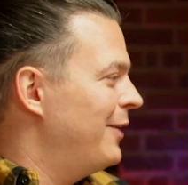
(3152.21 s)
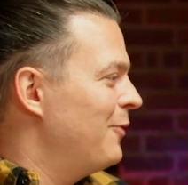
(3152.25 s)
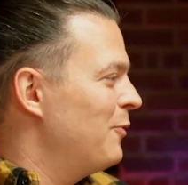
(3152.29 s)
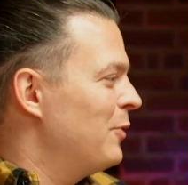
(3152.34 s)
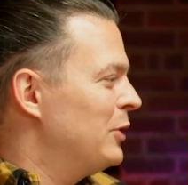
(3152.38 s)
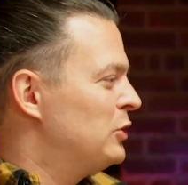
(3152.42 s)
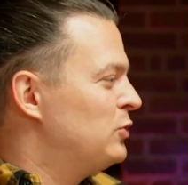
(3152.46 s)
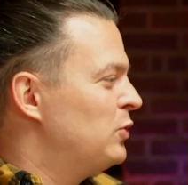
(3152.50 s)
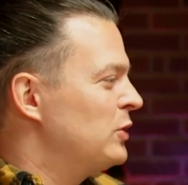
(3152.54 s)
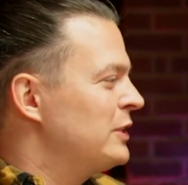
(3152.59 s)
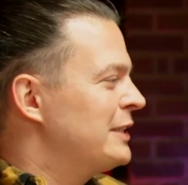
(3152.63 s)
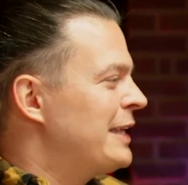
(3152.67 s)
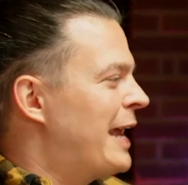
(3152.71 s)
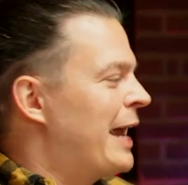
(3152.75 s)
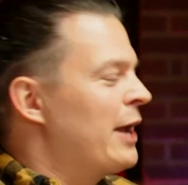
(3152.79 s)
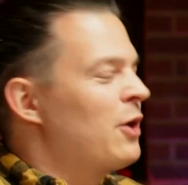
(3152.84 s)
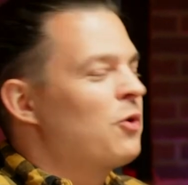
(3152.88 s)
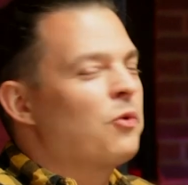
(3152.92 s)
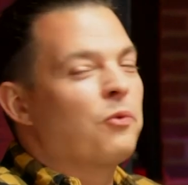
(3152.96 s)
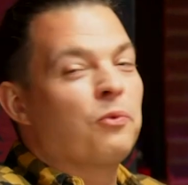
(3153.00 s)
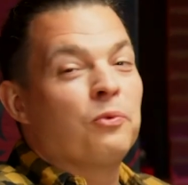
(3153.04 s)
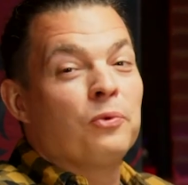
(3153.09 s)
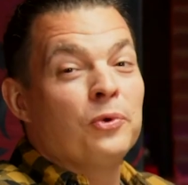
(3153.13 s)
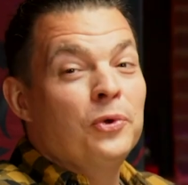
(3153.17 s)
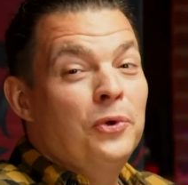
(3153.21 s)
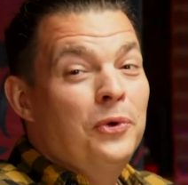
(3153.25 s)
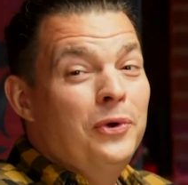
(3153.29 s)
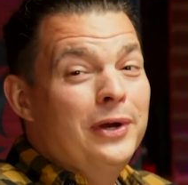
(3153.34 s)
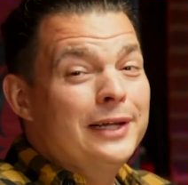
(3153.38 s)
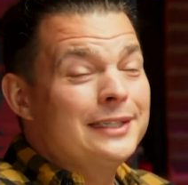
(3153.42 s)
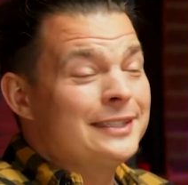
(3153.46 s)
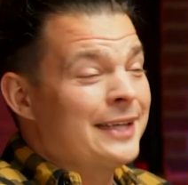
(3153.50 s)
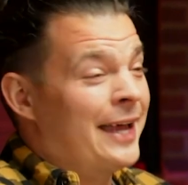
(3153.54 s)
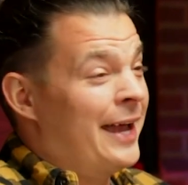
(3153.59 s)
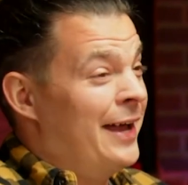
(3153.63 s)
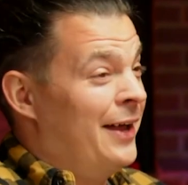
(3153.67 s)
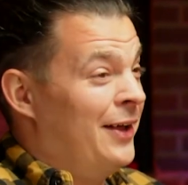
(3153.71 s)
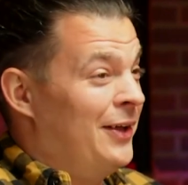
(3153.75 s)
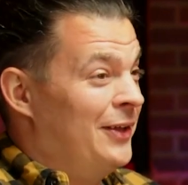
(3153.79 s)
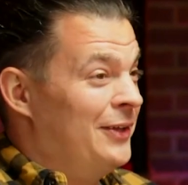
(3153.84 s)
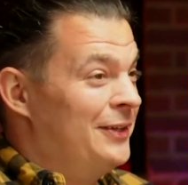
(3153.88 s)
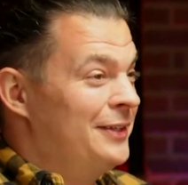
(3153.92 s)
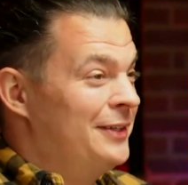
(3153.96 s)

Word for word: which was like rude as hell.